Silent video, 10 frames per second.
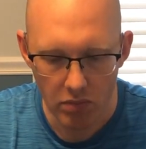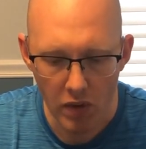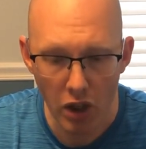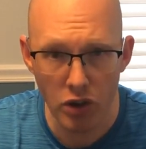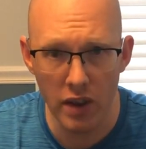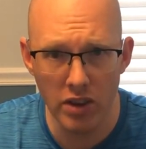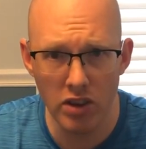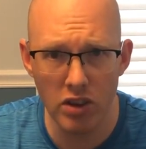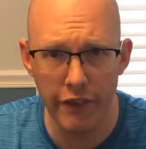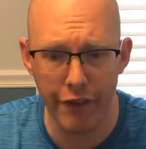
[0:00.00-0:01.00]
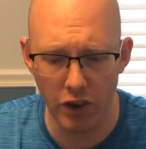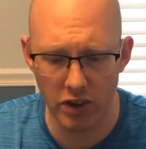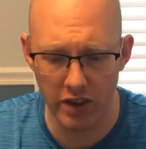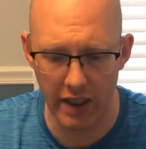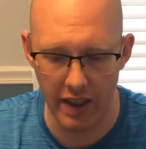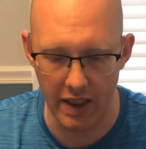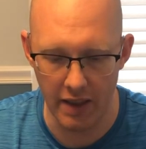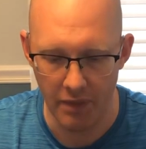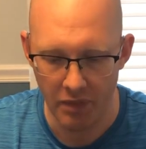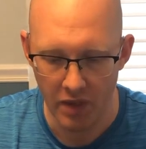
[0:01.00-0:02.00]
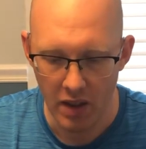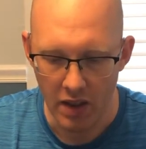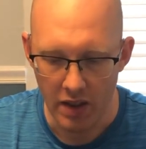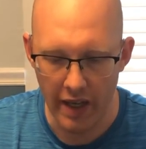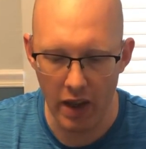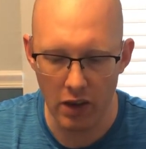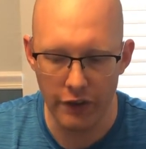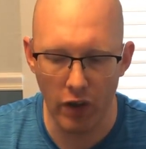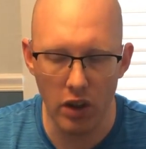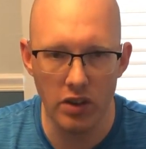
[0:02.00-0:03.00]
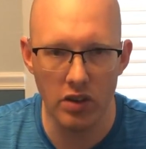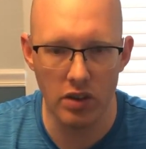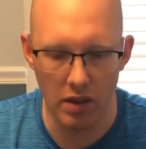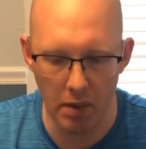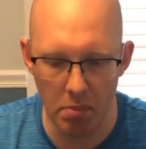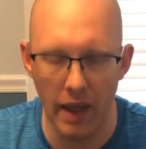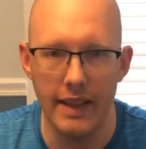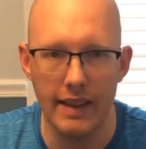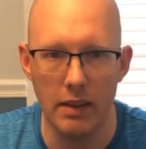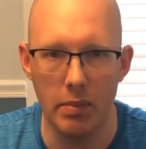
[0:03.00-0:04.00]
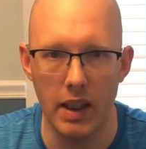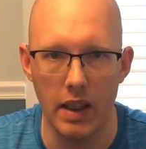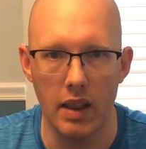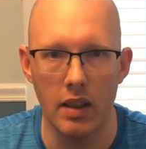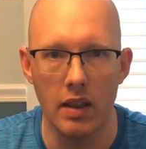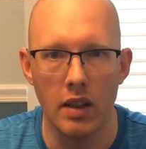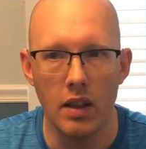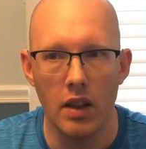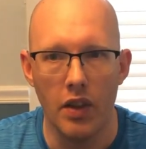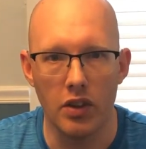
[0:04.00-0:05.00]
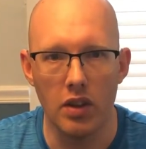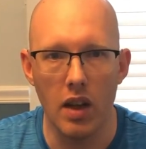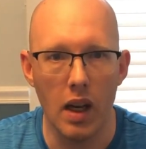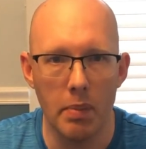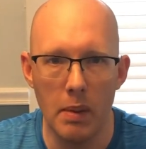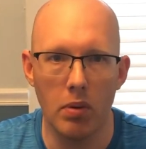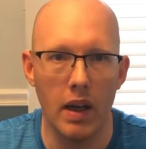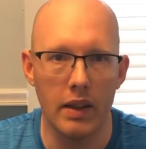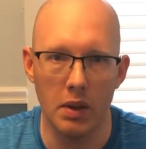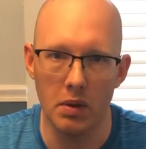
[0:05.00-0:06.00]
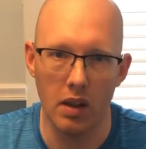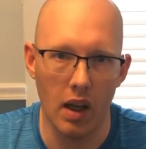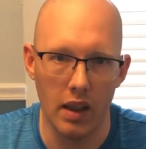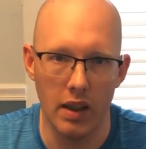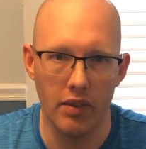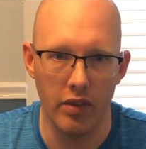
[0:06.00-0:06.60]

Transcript: So this is the first key. Now, as far as planting media, there's a lot of people out there with a lot of different